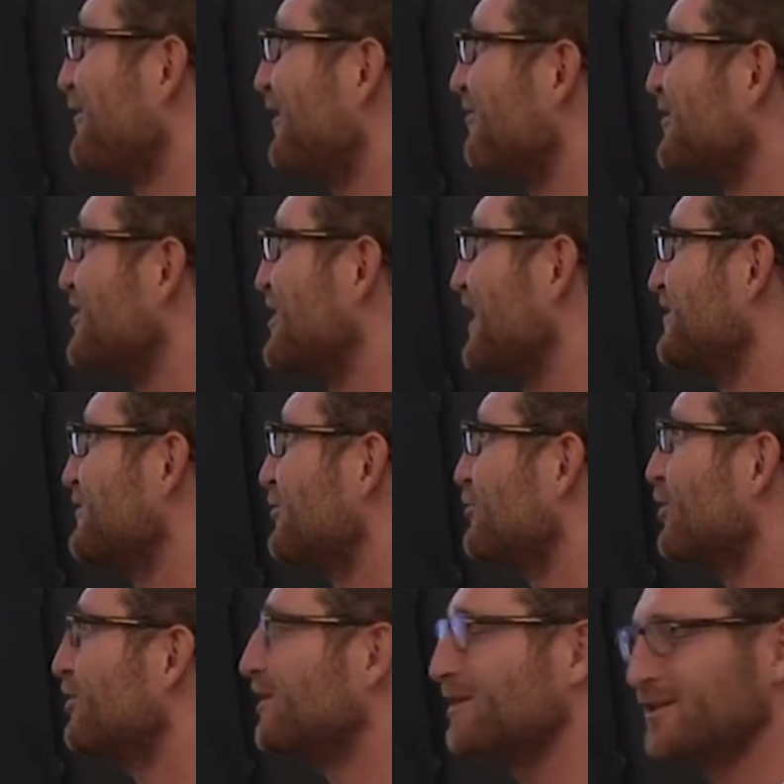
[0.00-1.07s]
to have the chance to
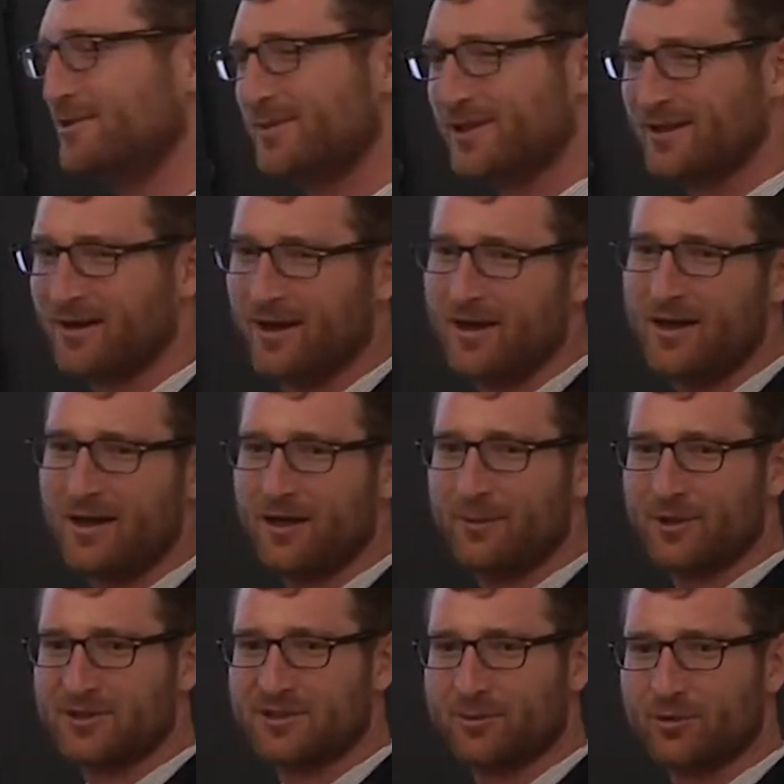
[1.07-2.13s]
talk a little bit
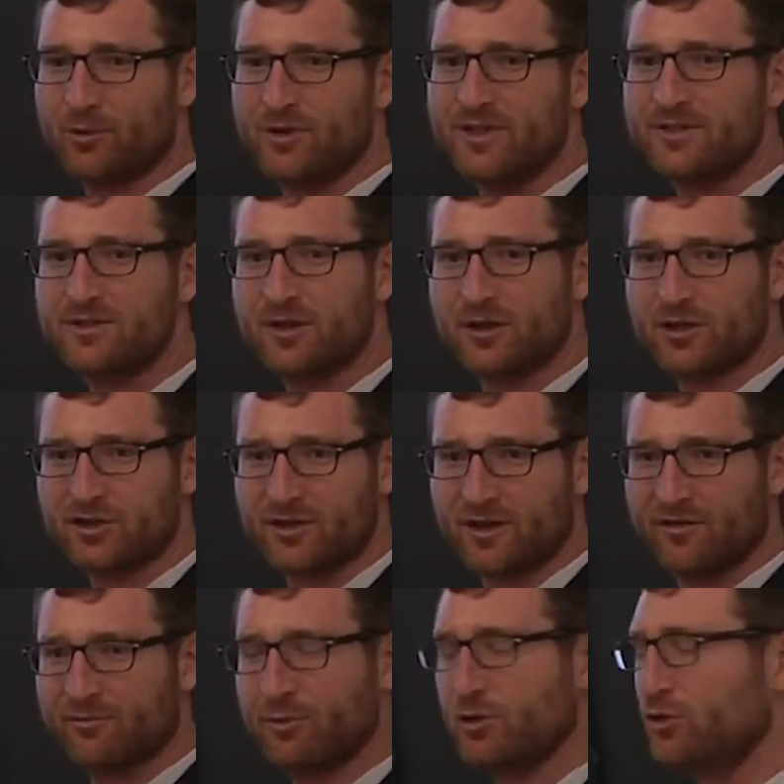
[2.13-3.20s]
about some of the research that
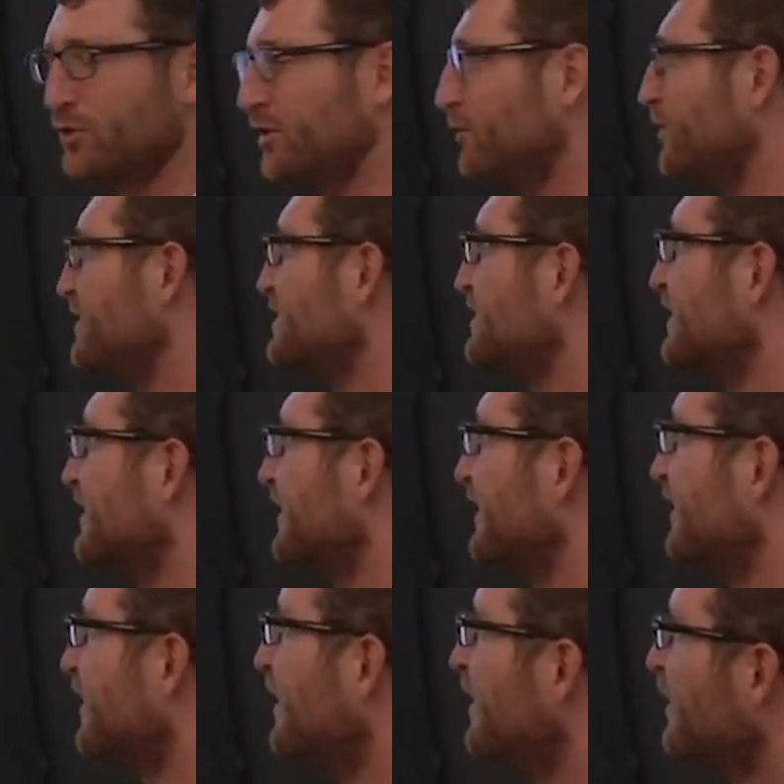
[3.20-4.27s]
I've been doing recently.
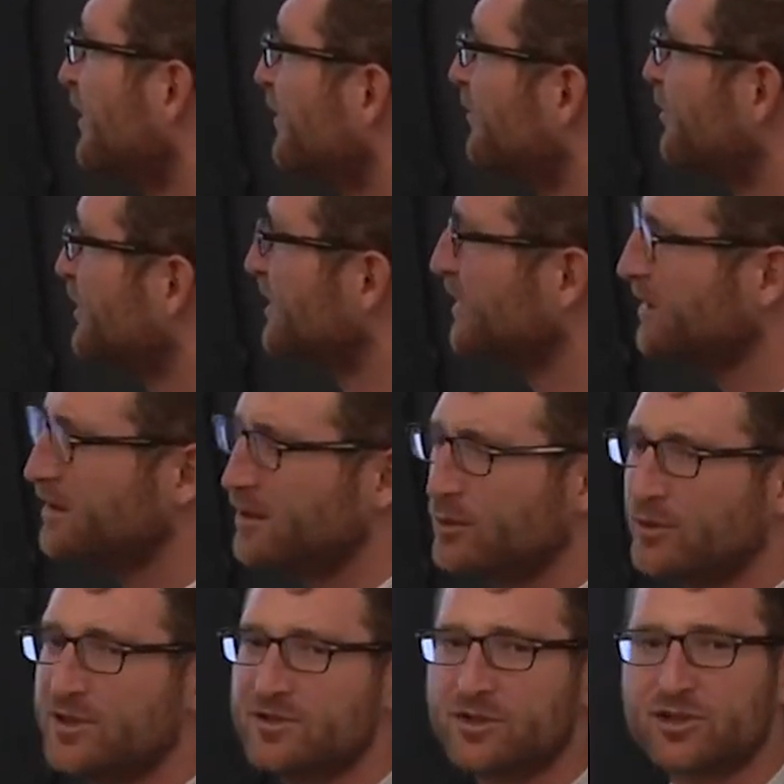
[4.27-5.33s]
And the particular
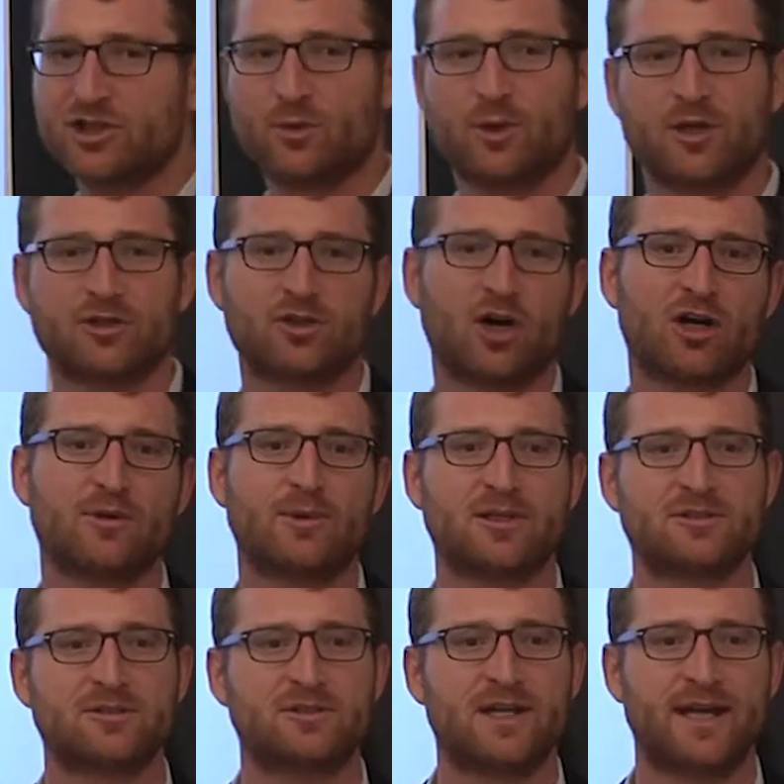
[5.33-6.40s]
research I want to talk
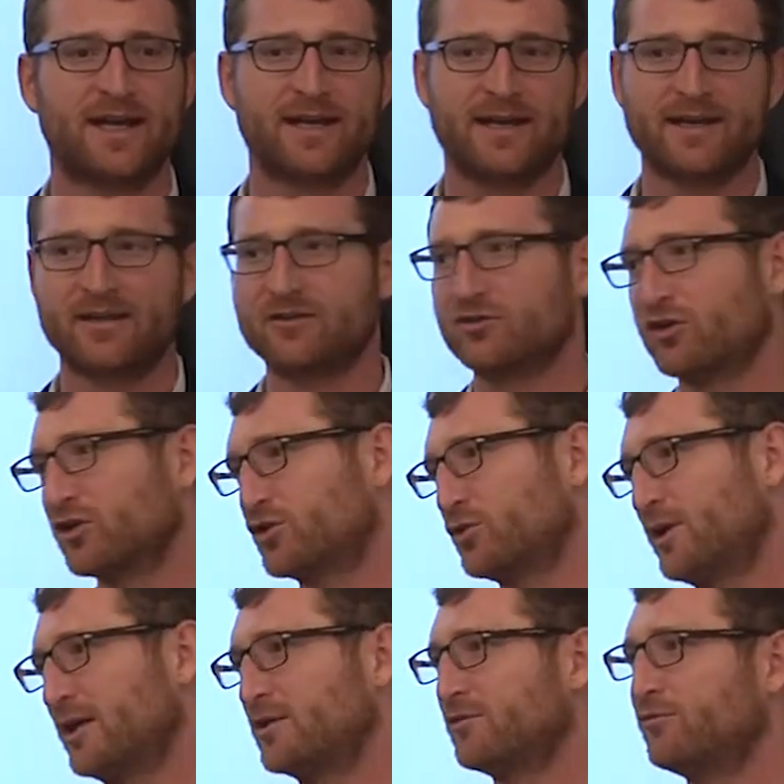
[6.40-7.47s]
about today is on
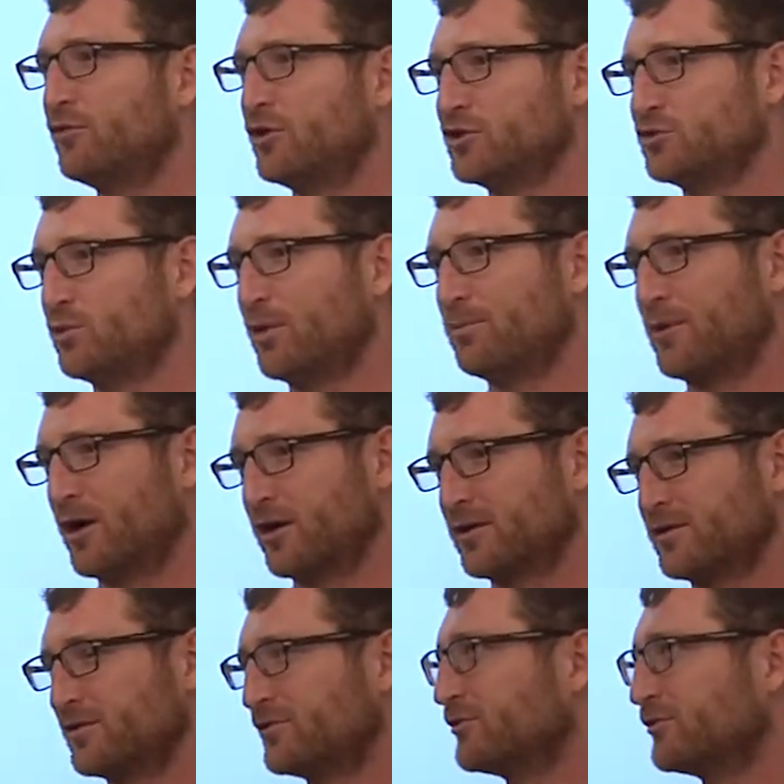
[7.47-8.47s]
credit default swap markets.